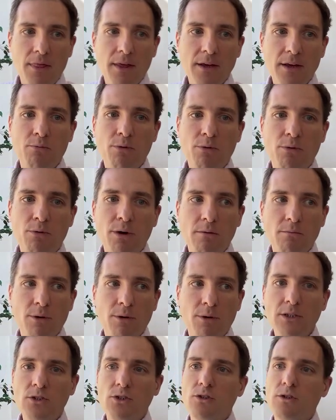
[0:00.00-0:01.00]
this
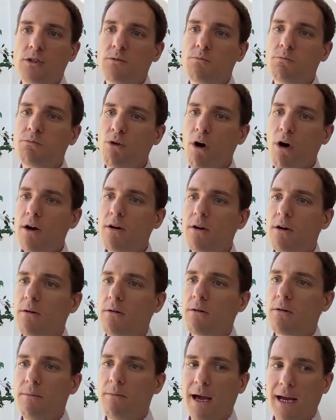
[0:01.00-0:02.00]
brings us to this
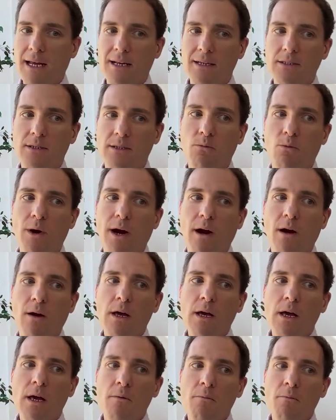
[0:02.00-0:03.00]
broader mechanism
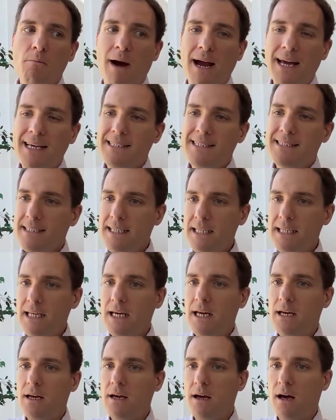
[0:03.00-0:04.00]
where by
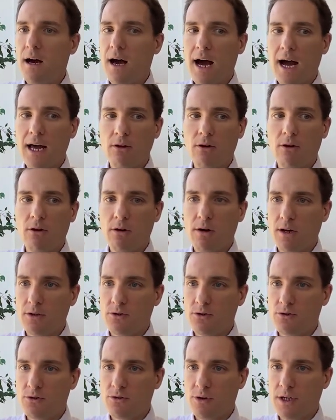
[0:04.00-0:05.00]
seeding a high local
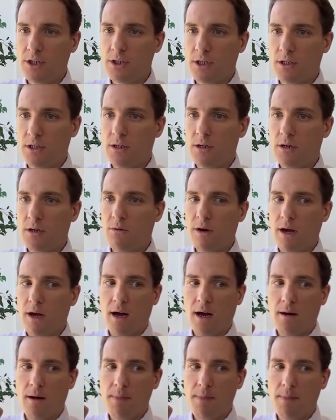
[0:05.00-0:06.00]
concentration
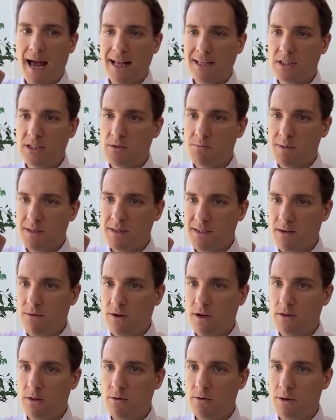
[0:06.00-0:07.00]
at
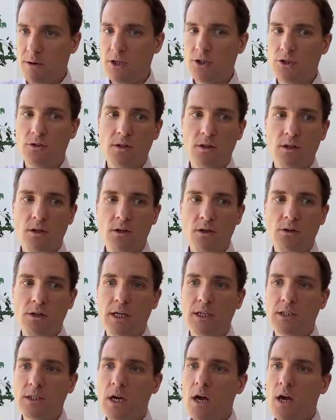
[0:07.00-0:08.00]
specific locations in the
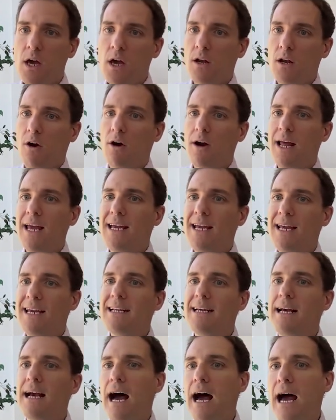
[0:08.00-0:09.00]
nucleus, an RNA
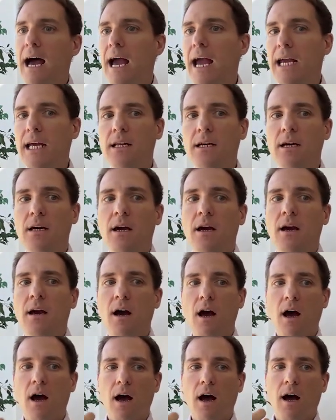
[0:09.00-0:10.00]
can guide
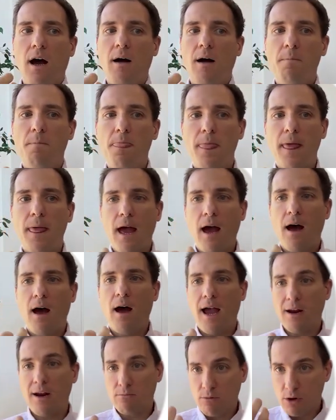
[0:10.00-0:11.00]

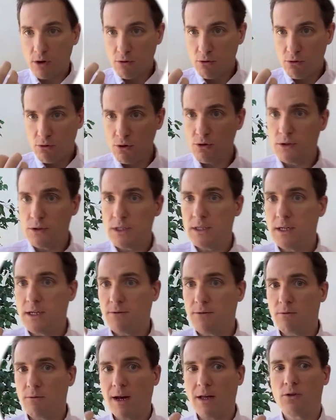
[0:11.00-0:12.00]
and recruit
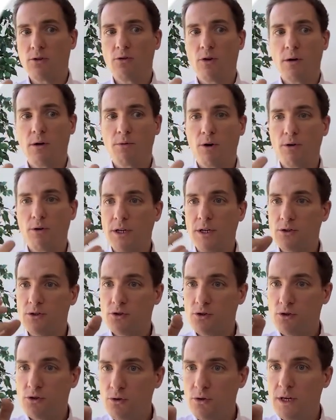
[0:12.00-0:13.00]
different regulatory
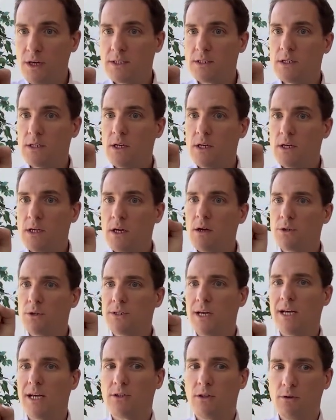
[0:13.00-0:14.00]
proteins to this
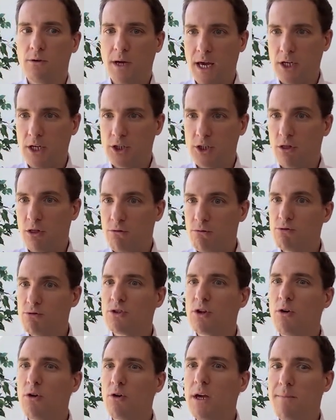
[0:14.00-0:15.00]
precise location through
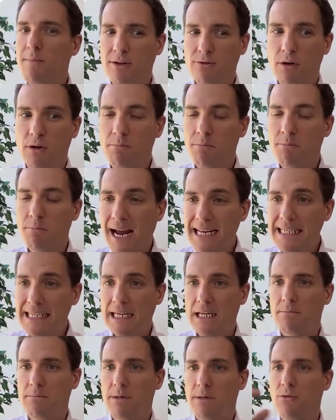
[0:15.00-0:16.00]
stoichiometric
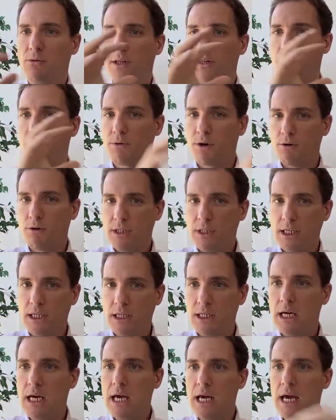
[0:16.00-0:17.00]
binding between the
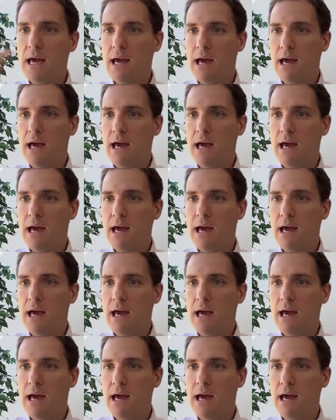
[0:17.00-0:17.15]
protein